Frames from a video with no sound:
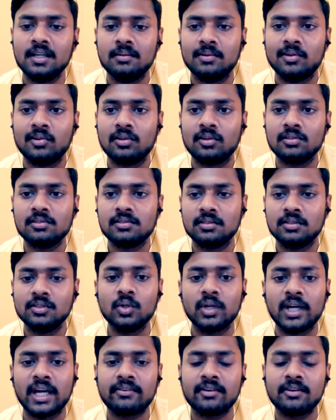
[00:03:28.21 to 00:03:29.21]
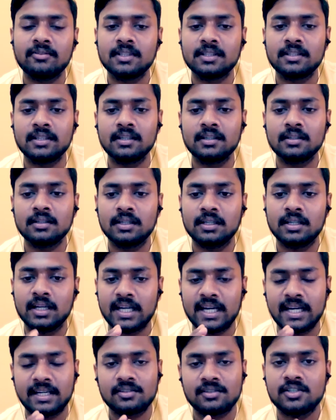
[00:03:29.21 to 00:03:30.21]
because you have everything
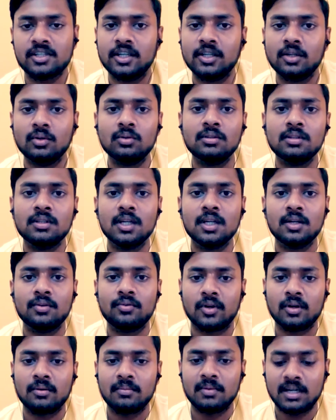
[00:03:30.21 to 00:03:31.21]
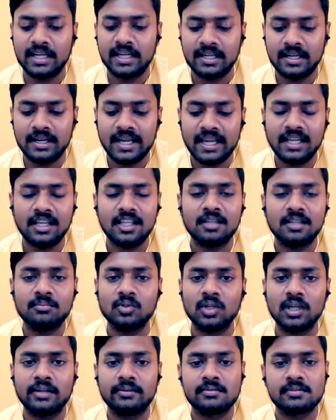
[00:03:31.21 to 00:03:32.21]
uh, at a schedule. From at nine A M
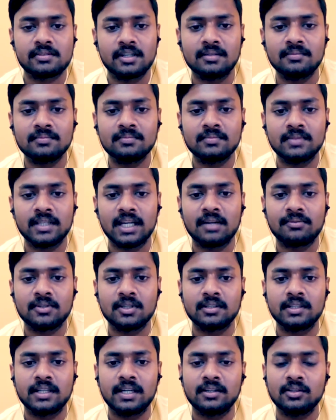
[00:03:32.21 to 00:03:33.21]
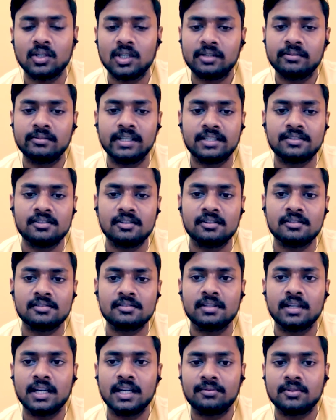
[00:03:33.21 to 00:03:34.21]
you have Scrum, then after that you have
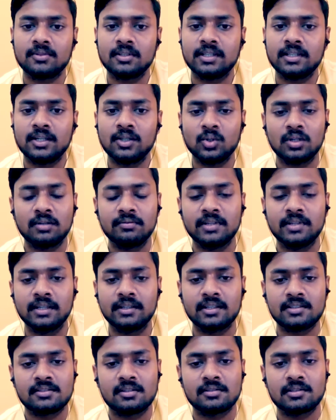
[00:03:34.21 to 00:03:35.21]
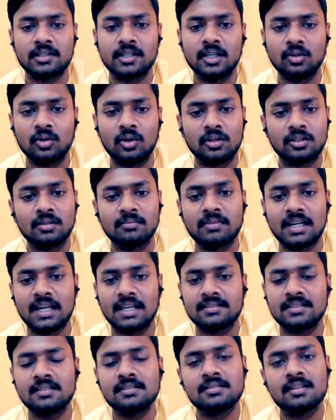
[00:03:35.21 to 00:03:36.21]
lectures, then after that you have data structure and algorithm
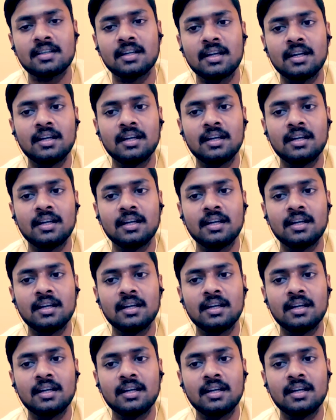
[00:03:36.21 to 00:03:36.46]
classes,